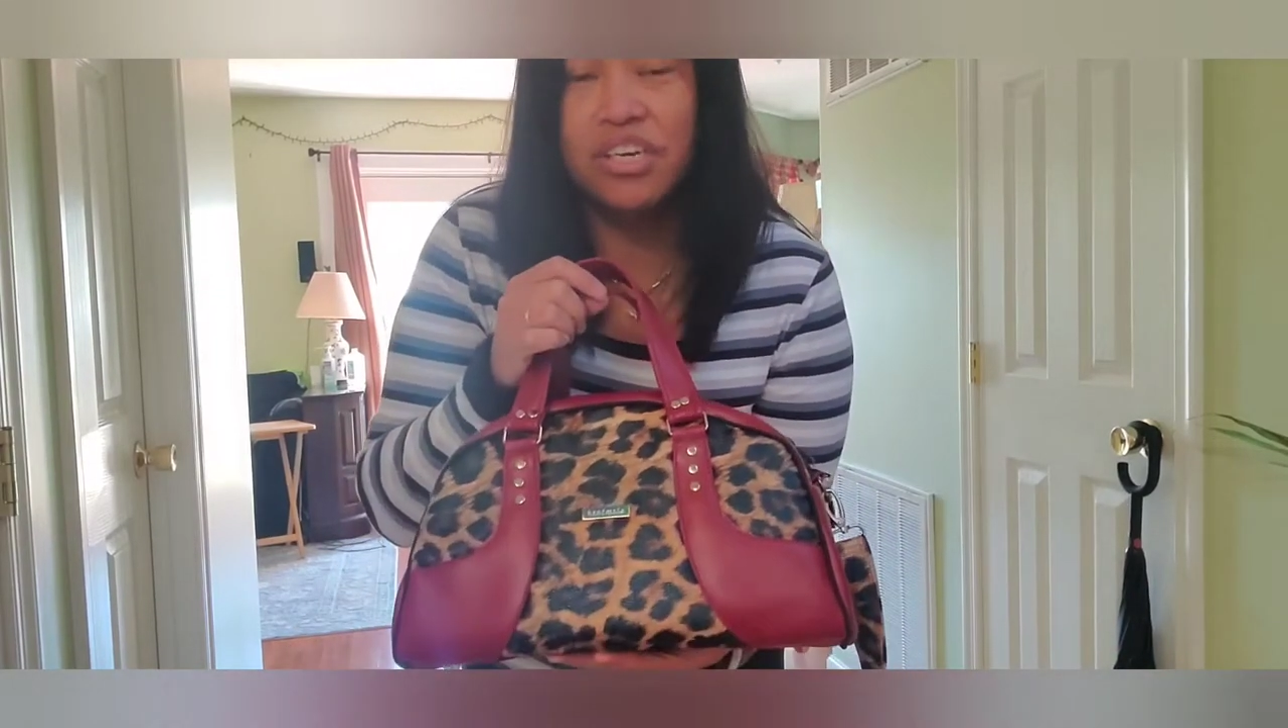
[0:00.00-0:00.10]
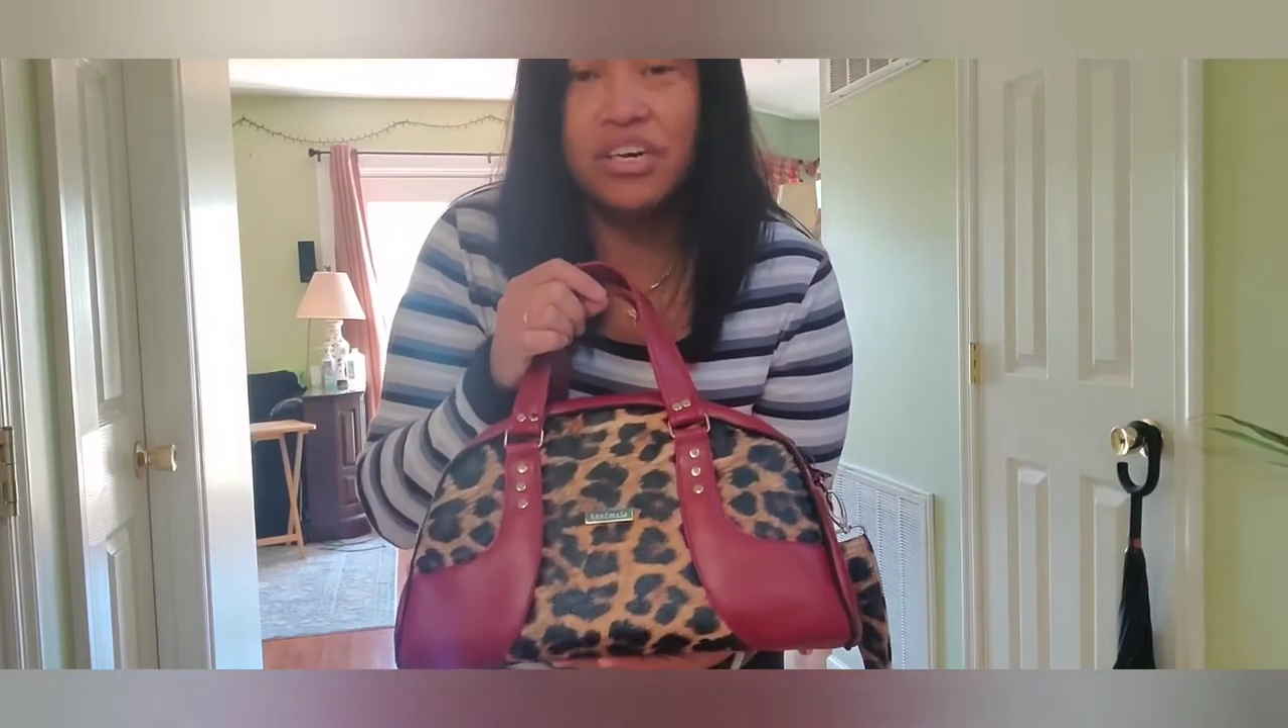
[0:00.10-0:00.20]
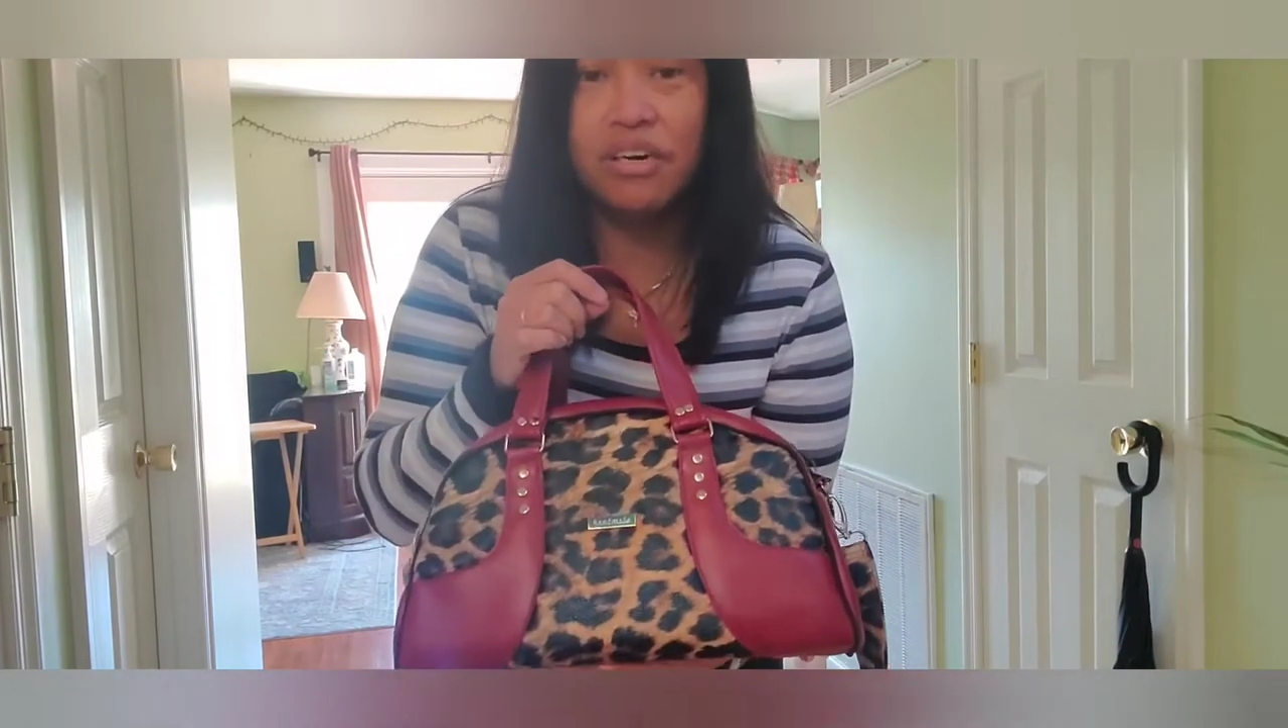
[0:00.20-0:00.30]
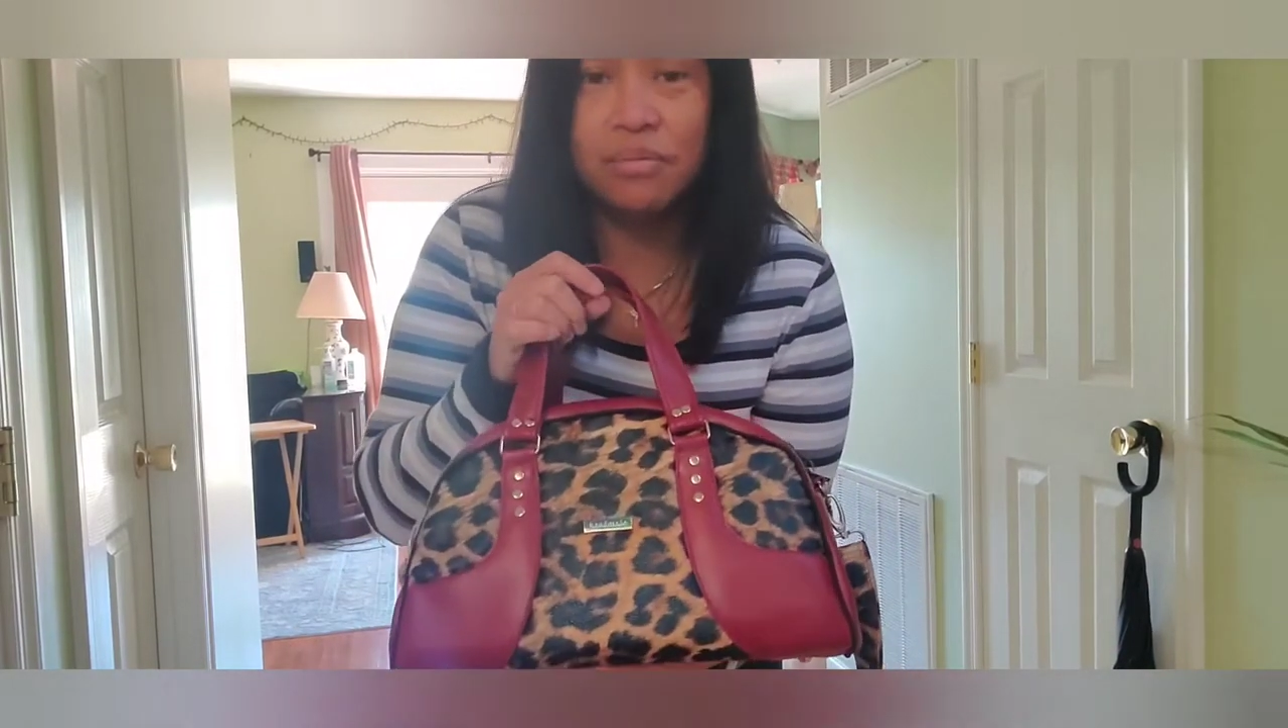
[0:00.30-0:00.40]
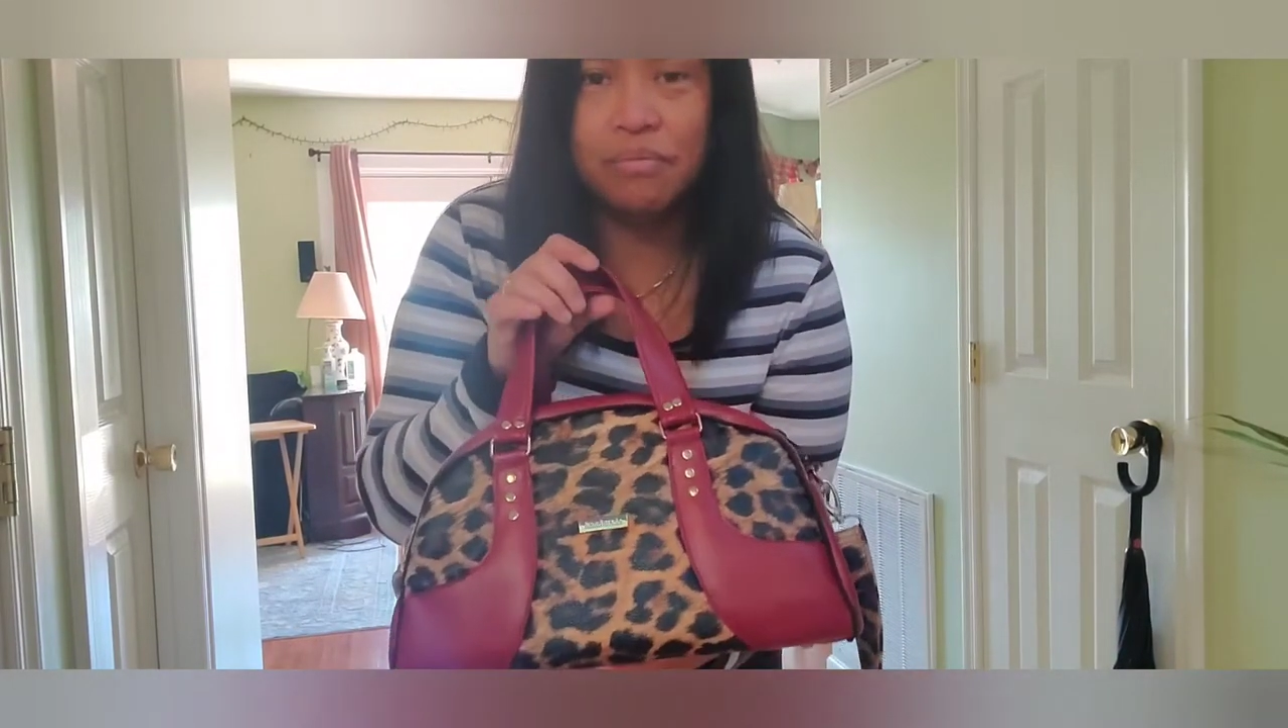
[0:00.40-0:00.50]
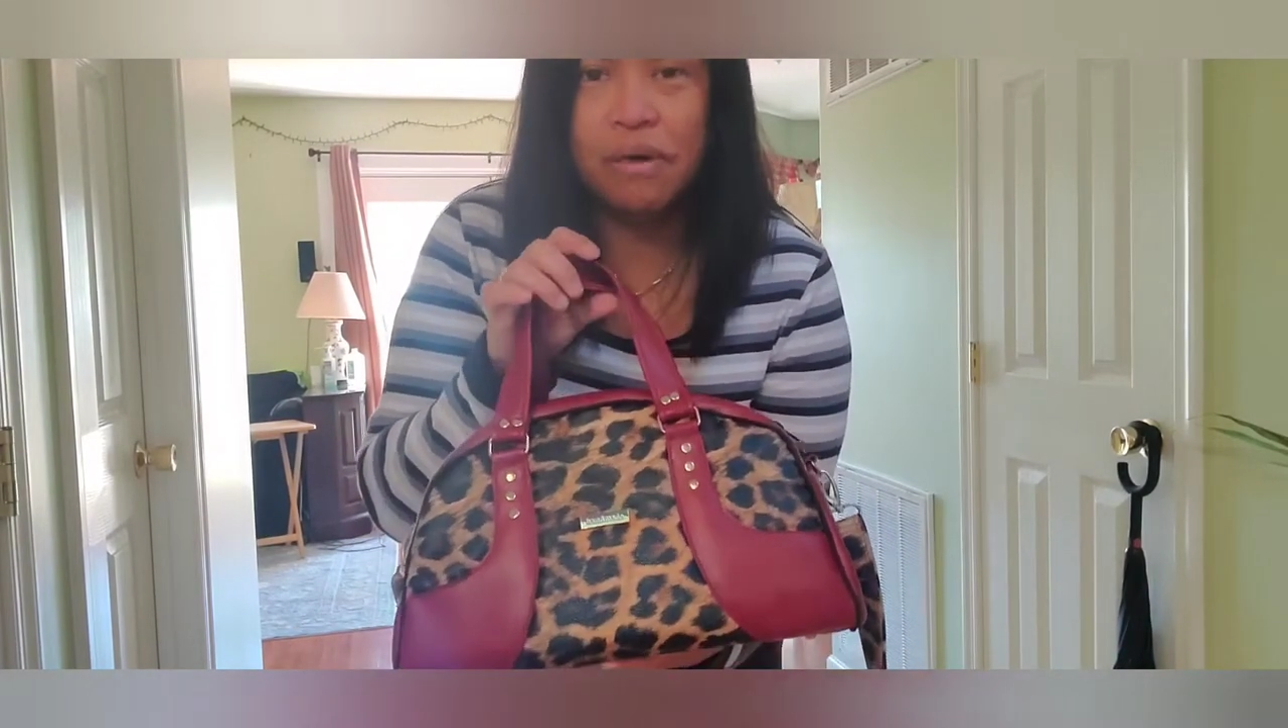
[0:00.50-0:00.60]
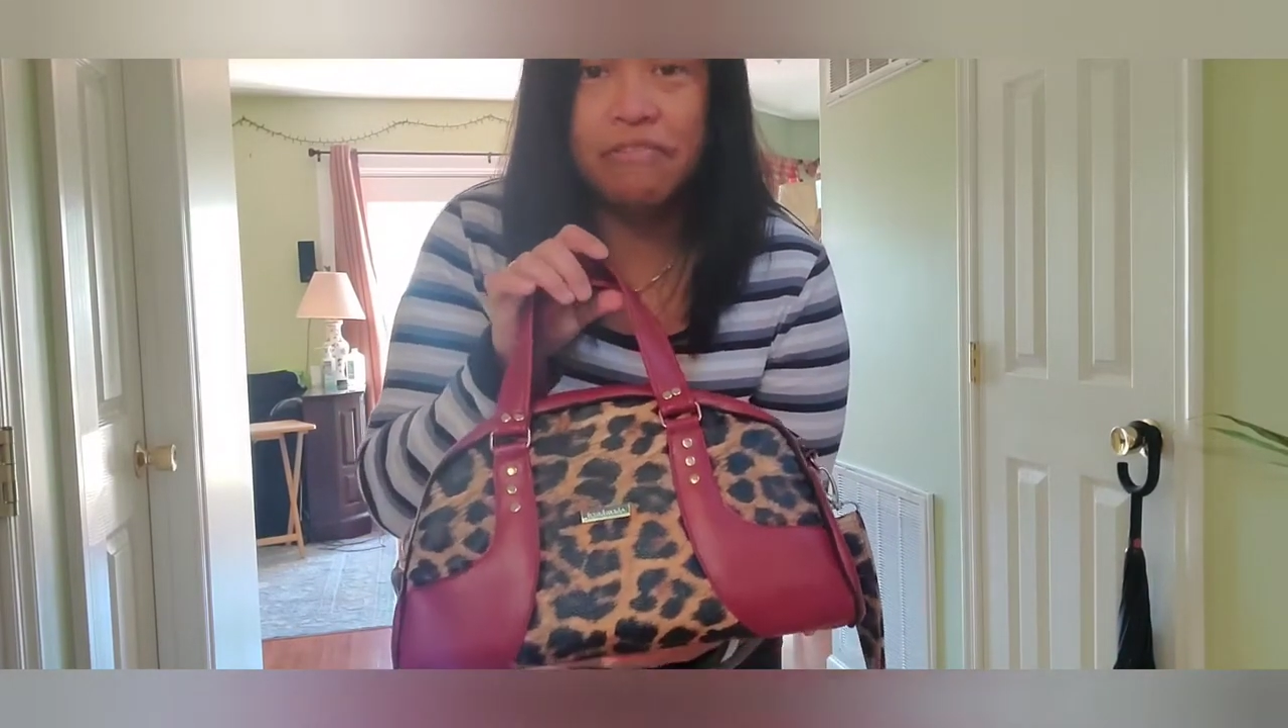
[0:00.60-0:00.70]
my